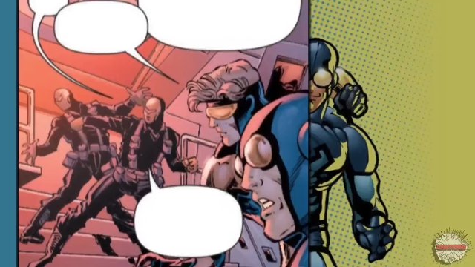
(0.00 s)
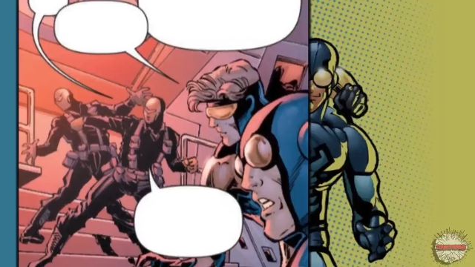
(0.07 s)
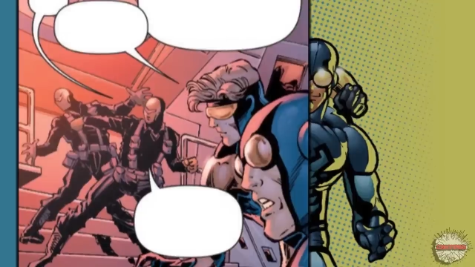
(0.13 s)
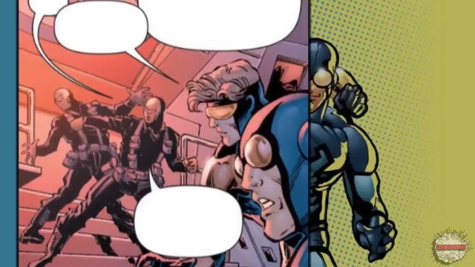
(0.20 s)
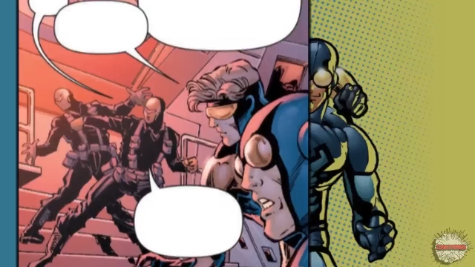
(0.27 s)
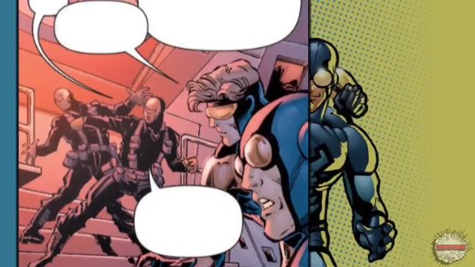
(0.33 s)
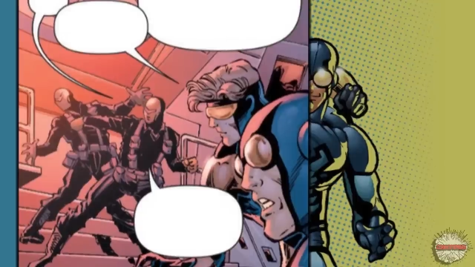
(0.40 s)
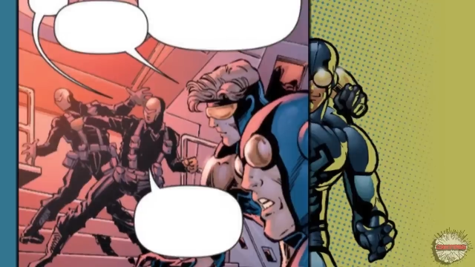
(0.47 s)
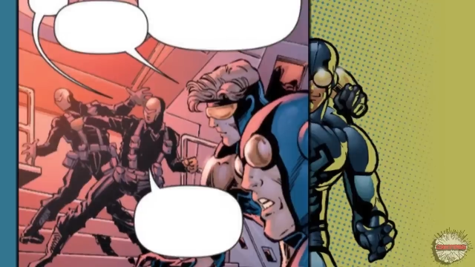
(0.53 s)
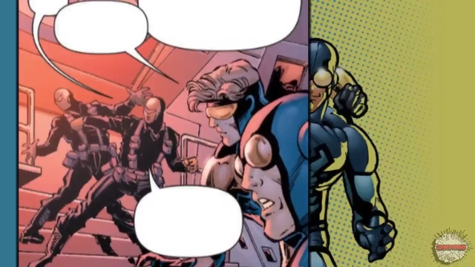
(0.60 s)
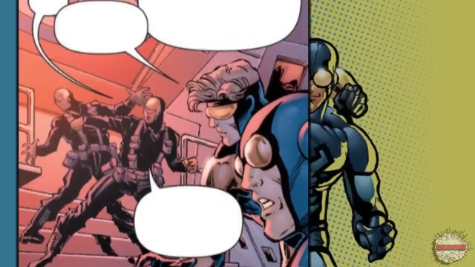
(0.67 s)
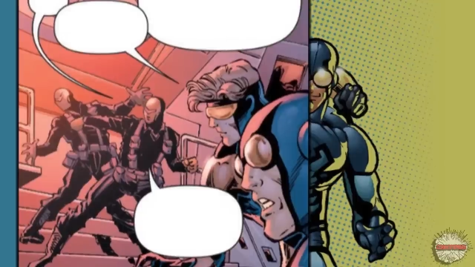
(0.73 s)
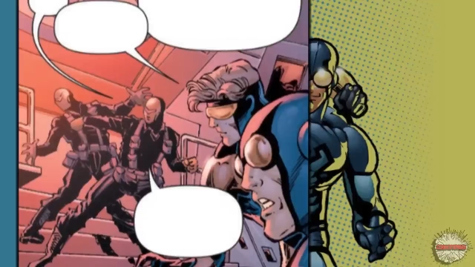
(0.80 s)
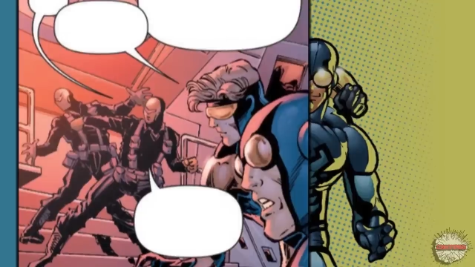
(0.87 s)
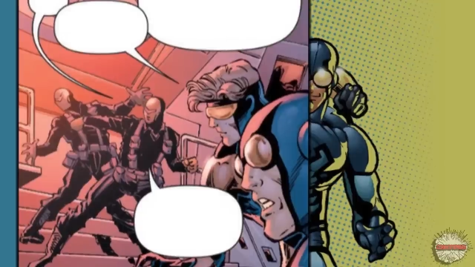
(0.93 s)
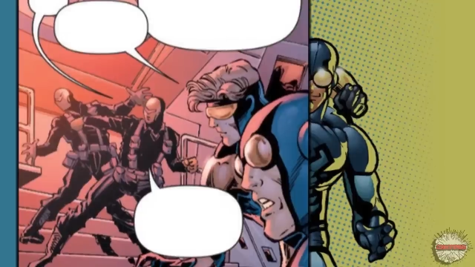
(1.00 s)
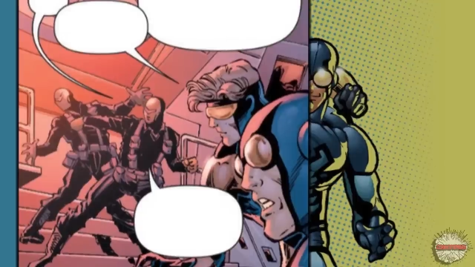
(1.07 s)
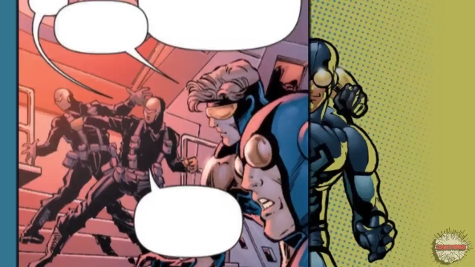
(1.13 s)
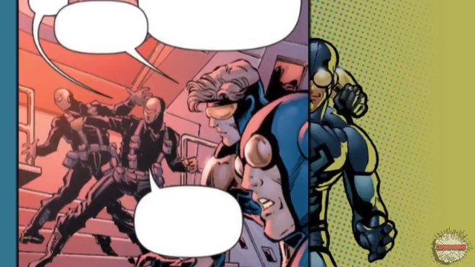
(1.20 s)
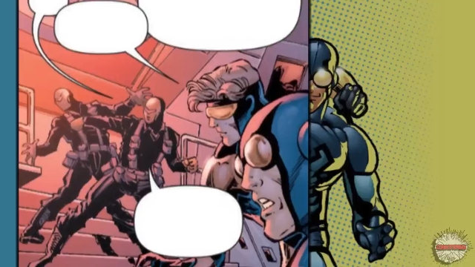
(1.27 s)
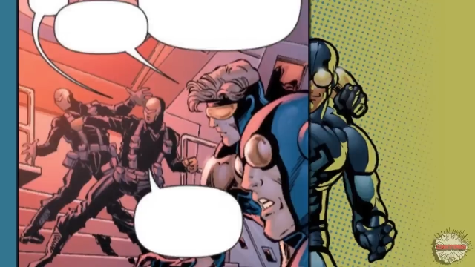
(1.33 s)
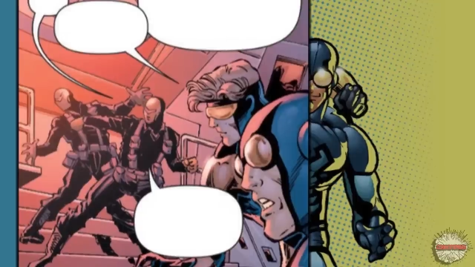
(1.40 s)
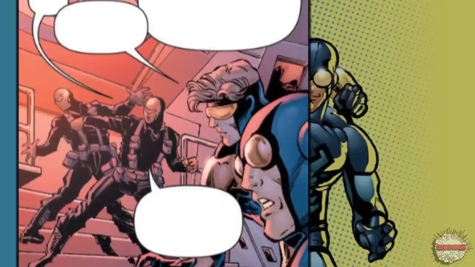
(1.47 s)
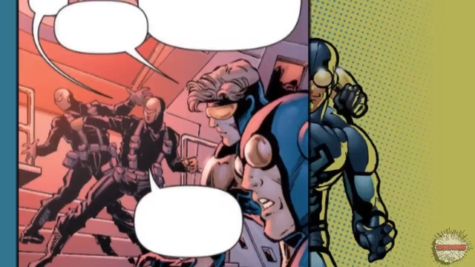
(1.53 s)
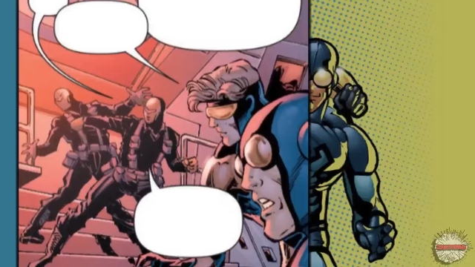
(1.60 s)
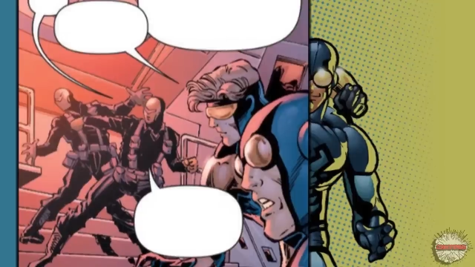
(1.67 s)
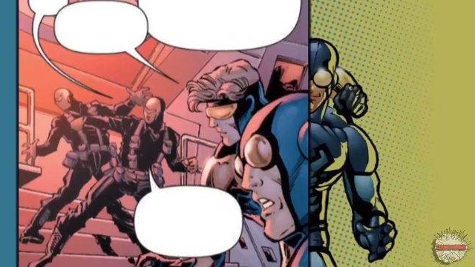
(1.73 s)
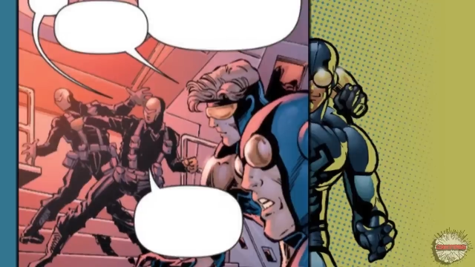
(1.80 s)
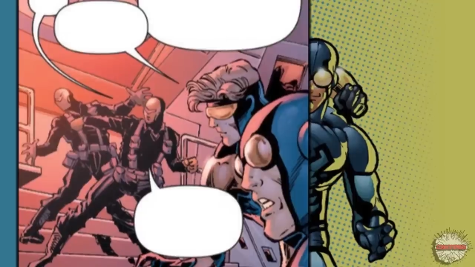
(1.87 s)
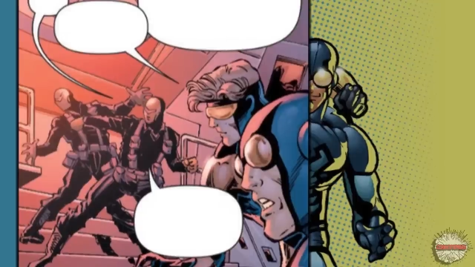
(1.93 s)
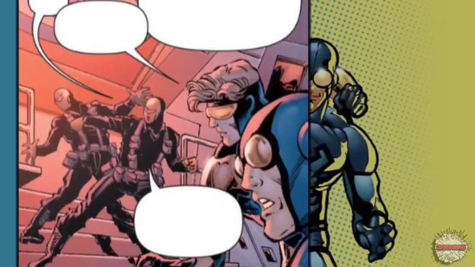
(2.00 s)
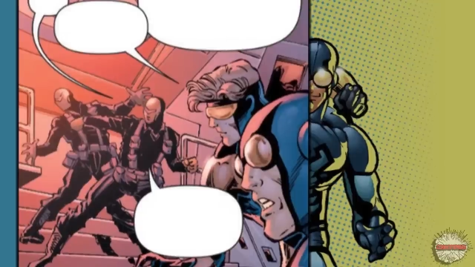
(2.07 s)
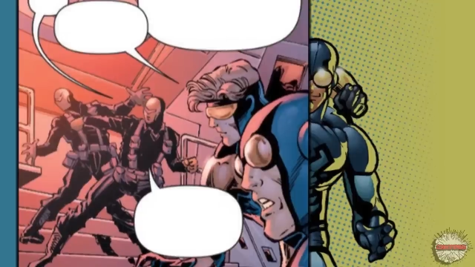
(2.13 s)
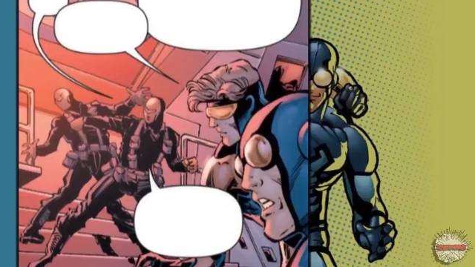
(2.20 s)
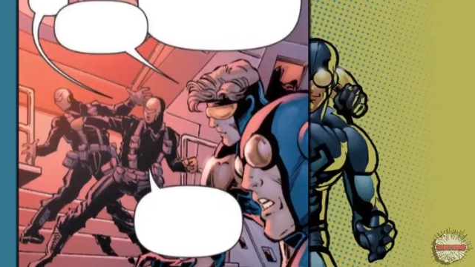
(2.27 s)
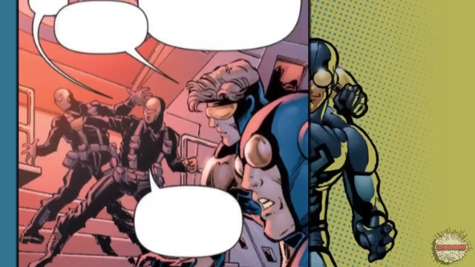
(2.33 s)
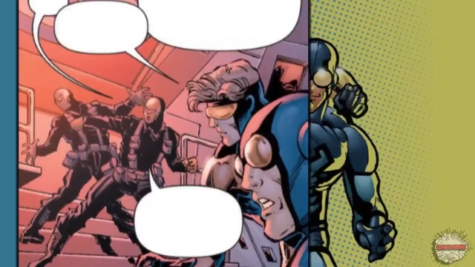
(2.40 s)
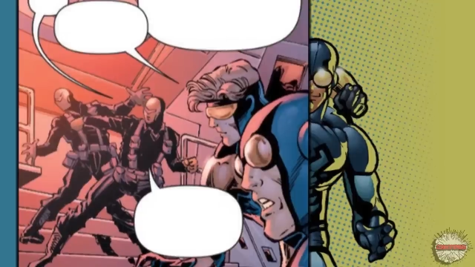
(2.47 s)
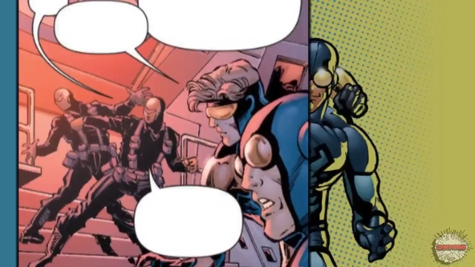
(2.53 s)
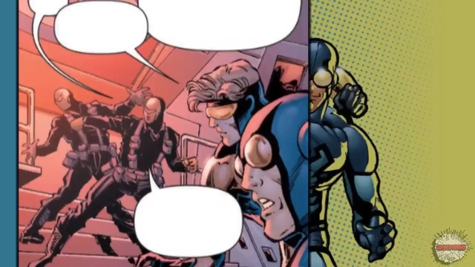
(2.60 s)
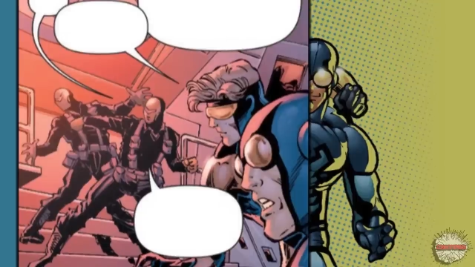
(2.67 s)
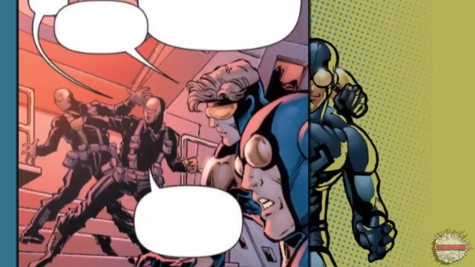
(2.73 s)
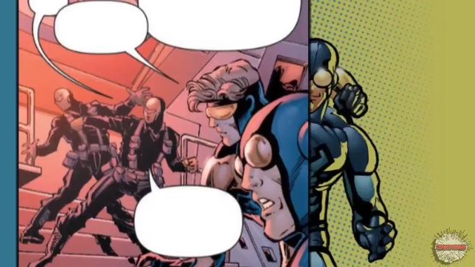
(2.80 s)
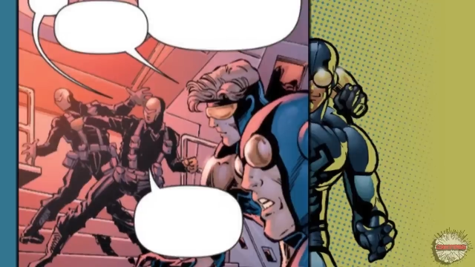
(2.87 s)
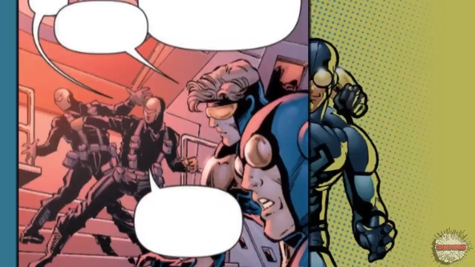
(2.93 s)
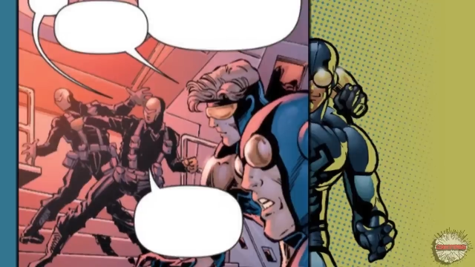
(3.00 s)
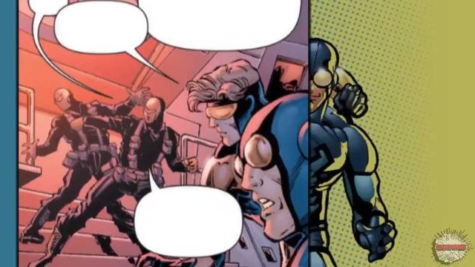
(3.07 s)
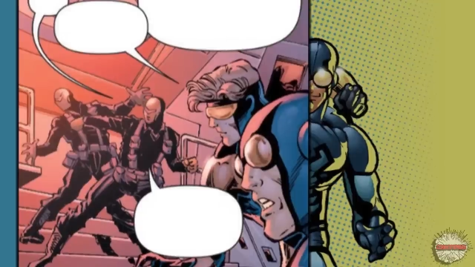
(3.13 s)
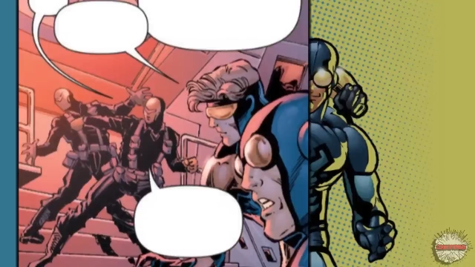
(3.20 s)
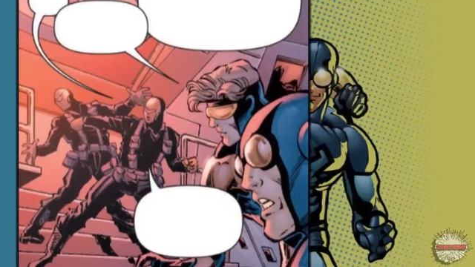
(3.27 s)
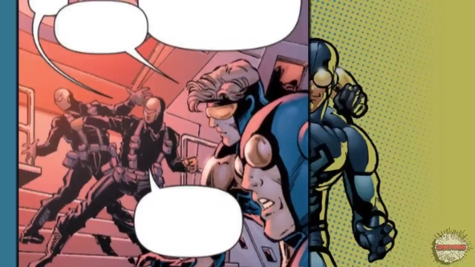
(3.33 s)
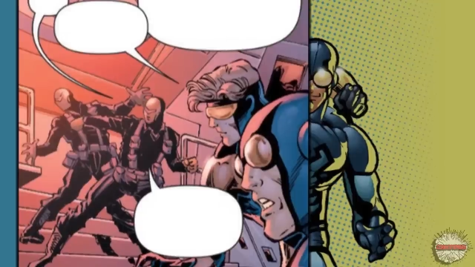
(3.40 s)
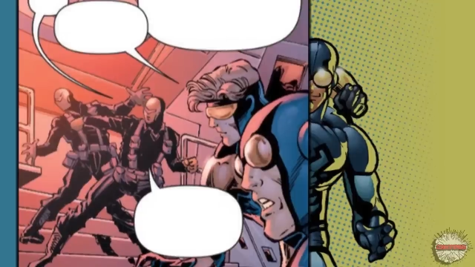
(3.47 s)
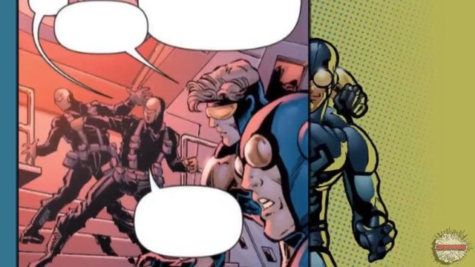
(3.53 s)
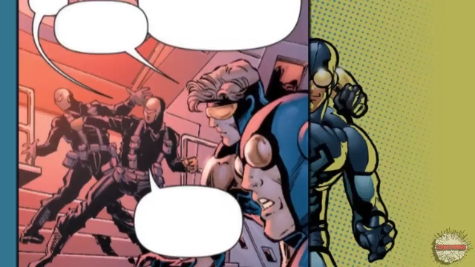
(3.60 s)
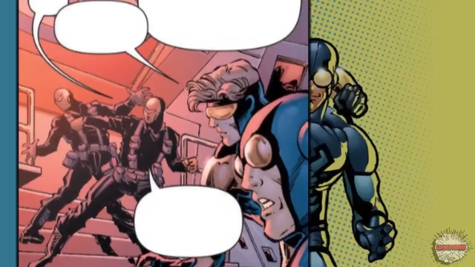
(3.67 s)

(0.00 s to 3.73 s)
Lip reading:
No face is visible, so there are no lips to read.